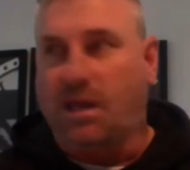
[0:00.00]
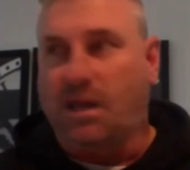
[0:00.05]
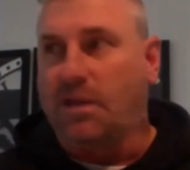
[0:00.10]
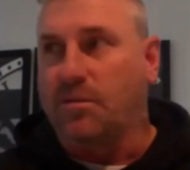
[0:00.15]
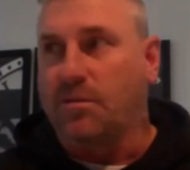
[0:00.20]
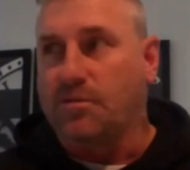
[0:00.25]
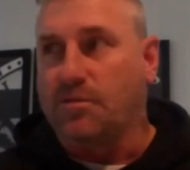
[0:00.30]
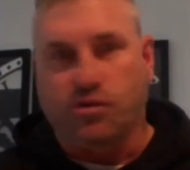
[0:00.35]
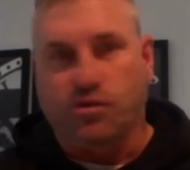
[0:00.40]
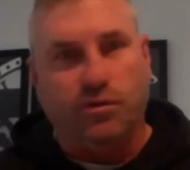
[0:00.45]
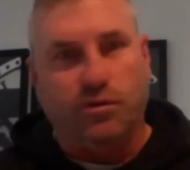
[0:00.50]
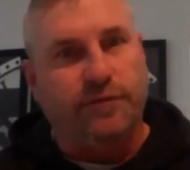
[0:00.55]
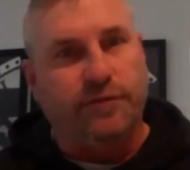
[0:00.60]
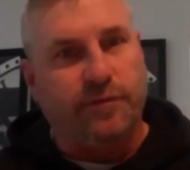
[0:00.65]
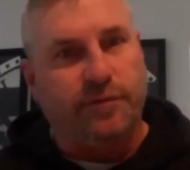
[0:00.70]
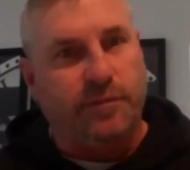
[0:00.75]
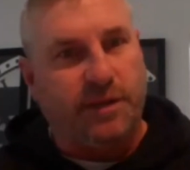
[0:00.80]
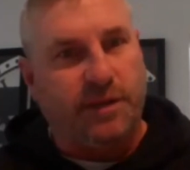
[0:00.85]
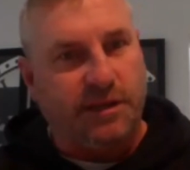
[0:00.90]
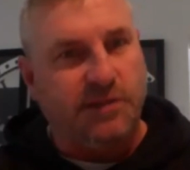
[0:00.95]
And I'm sure
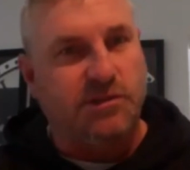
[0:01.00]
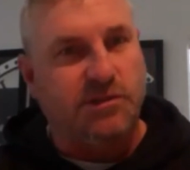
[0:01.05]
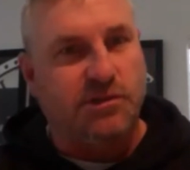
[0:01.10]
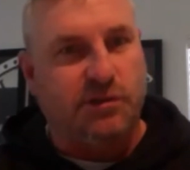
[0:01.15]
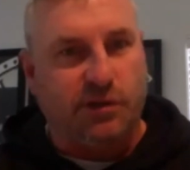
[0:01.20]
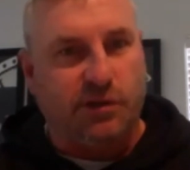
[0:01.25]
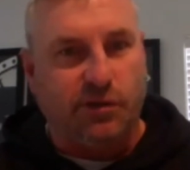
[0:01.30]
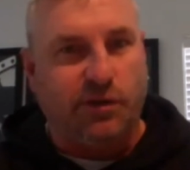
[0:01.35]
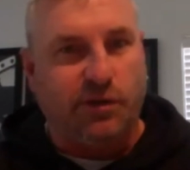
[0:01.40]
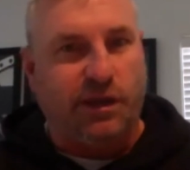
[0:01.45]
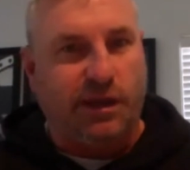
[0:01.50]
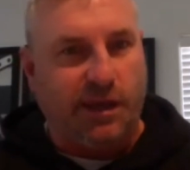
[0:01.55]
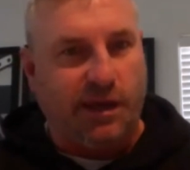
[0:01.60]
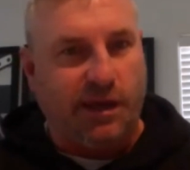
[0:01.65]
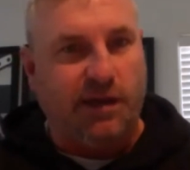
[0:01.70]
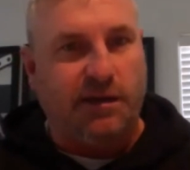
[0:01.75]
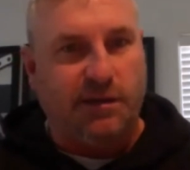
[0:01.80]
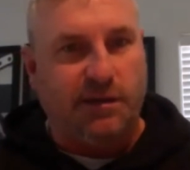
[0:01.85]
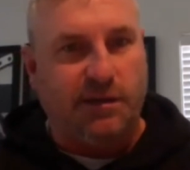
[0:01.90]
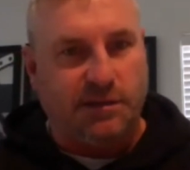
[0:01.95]
from the inside looking
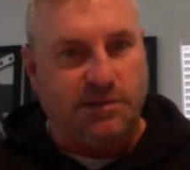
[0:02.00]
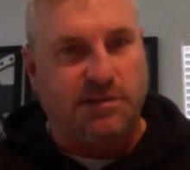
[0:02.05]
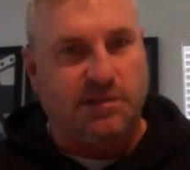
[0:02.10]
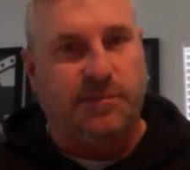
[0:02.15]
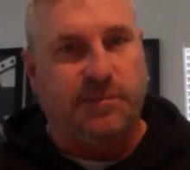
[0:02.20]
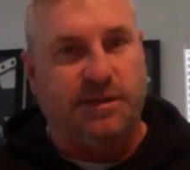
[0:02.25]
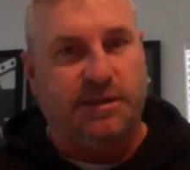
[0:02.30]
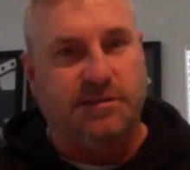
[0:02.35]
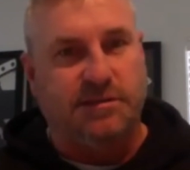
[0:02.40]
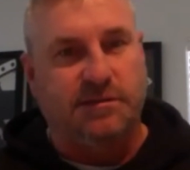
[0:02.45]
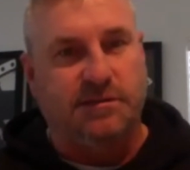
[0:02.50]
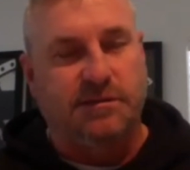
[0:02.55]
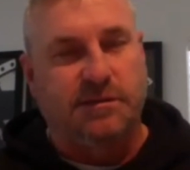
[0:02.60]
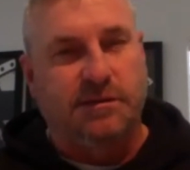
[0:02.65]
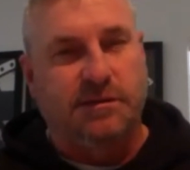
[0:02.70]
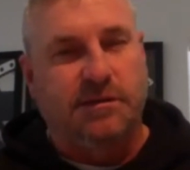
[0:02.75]
out, it's a mess.